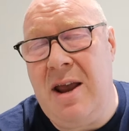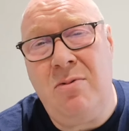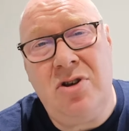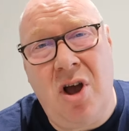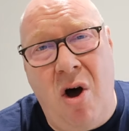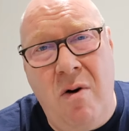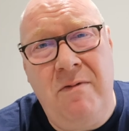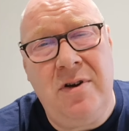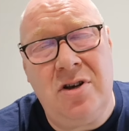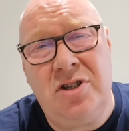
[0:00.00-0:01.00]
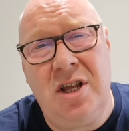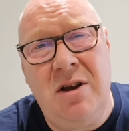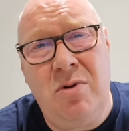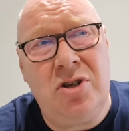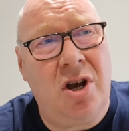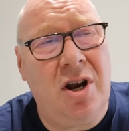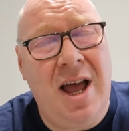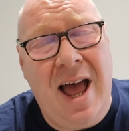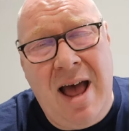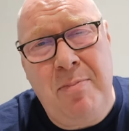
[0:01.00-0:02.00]
it was obvious that it was going
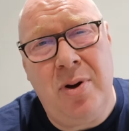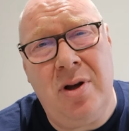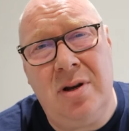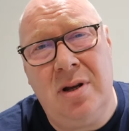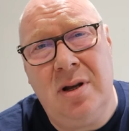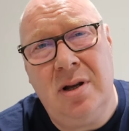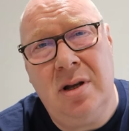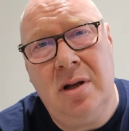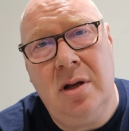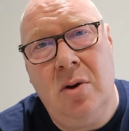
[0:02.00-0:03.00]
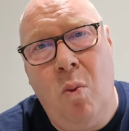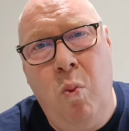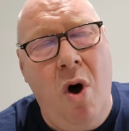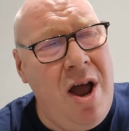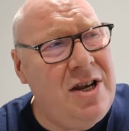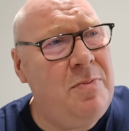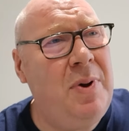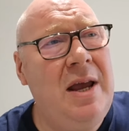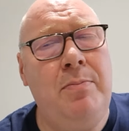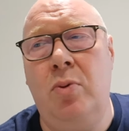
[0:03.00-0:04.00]
to happen. Why do
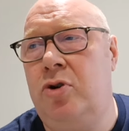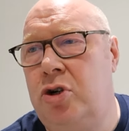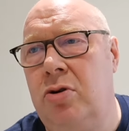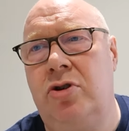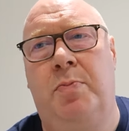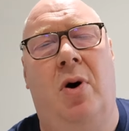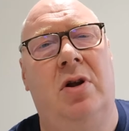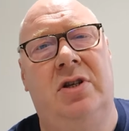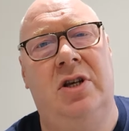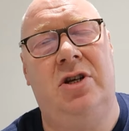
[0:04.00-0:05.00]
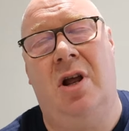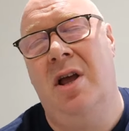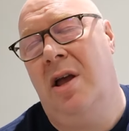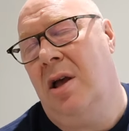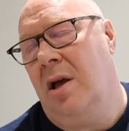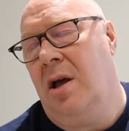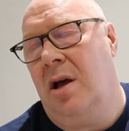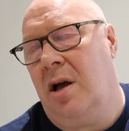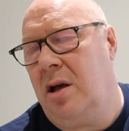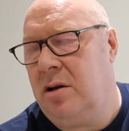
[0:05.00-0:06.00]
people trust politicians?
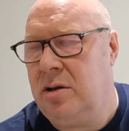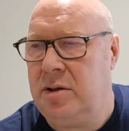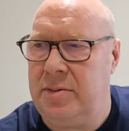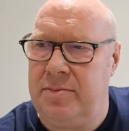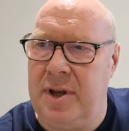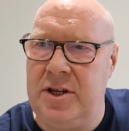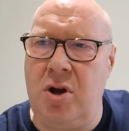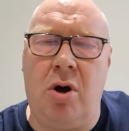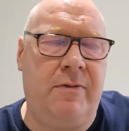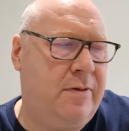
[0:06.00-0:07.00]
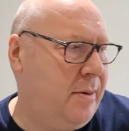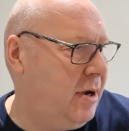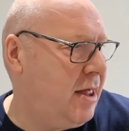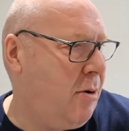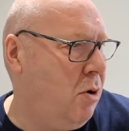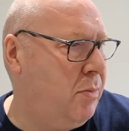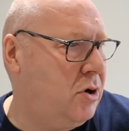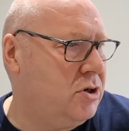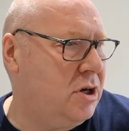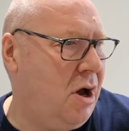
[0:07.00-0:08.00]
It's hard for me, that one,
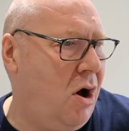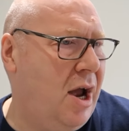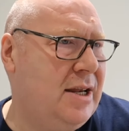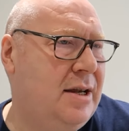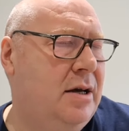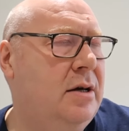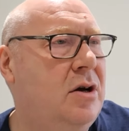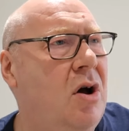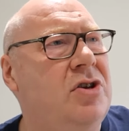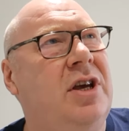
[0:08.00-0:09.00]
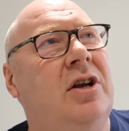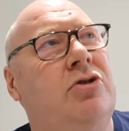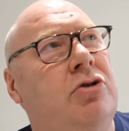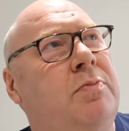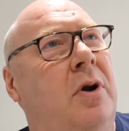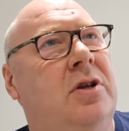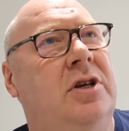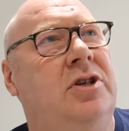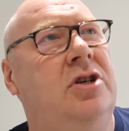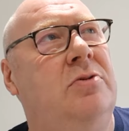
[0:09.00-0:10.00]
because I can't say I trust
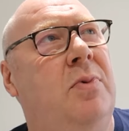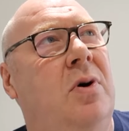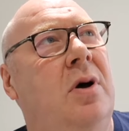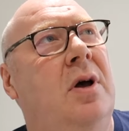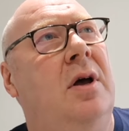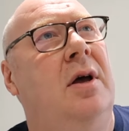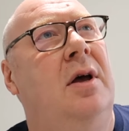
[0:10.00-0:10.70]
politicians, but